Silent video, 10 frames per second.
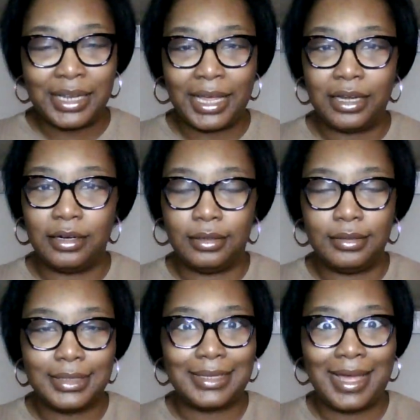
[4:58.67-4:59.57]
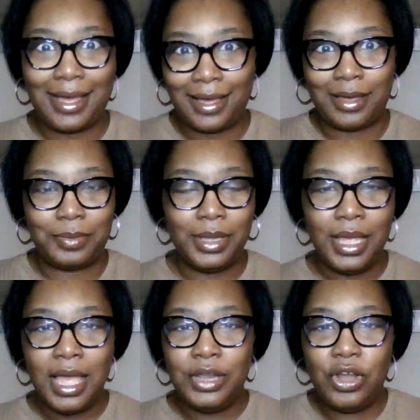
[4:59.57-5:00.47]
Like, girl, stop.
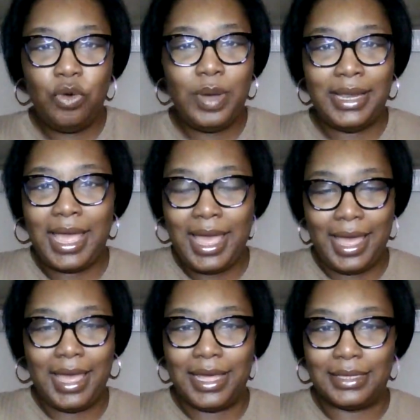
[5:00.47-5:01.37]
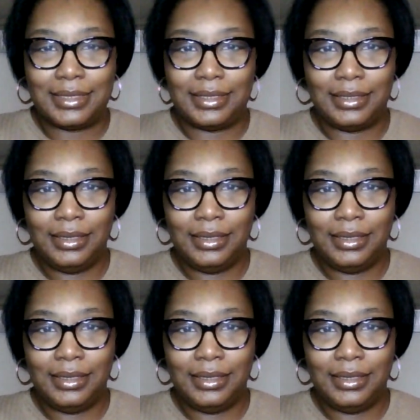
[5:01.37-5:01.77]
No one asked.